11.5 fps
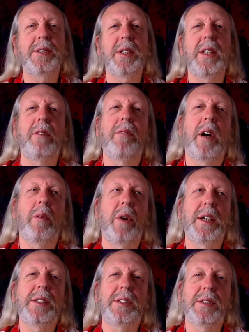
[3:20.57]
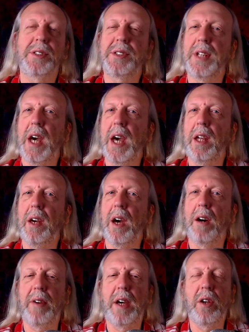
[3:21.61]
I was in that vibrational
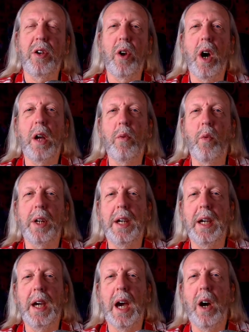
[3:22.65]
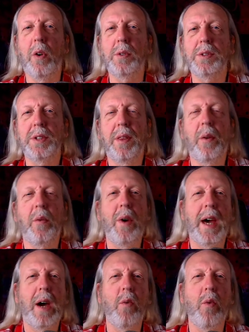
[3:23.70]
state of it not working out
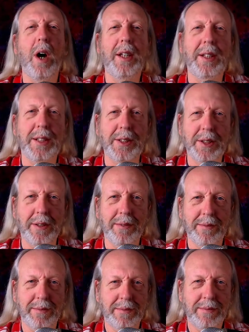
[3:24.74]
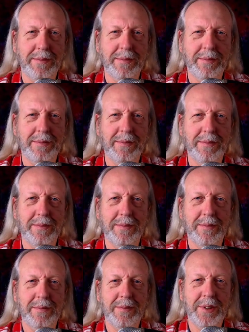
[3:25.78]
the way I wanted it to.
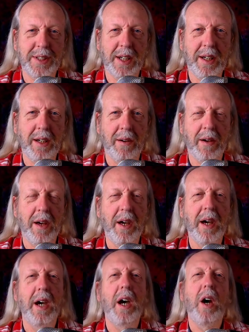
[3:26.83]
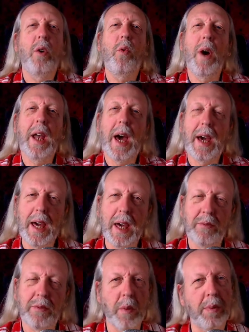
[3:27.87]
You see, when
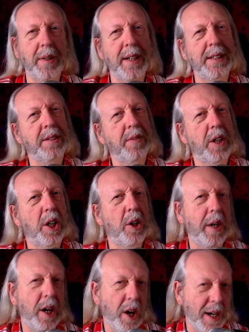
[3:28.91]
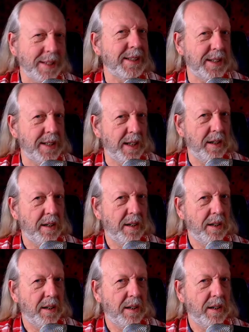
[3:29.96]
I came from a place of
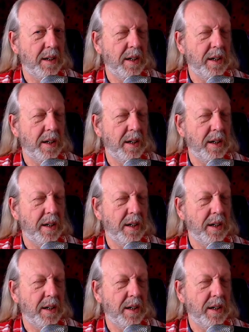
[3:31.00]
curiosity,